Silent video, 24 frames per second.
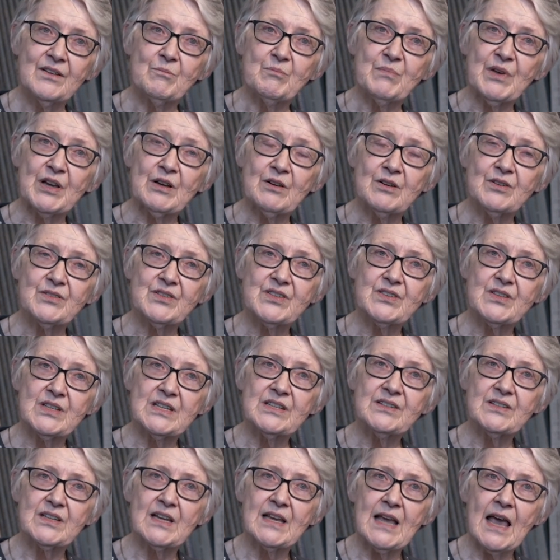because
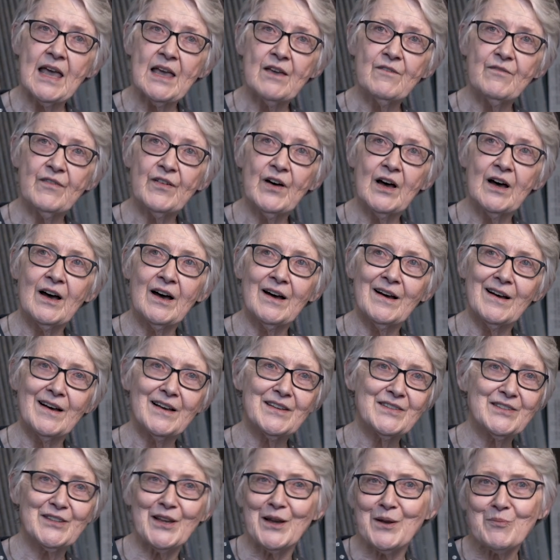this gave her
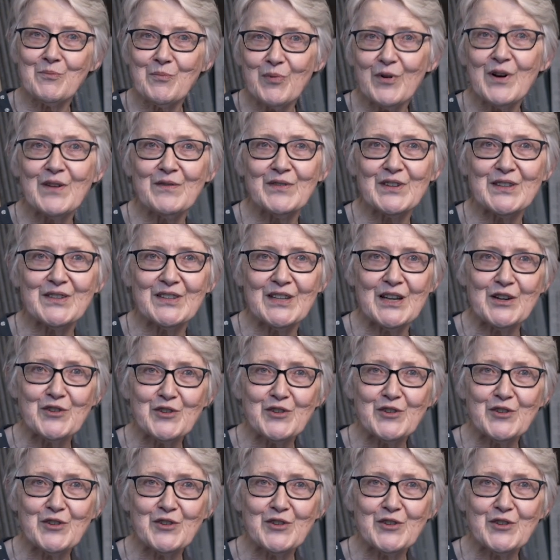a certain privacy.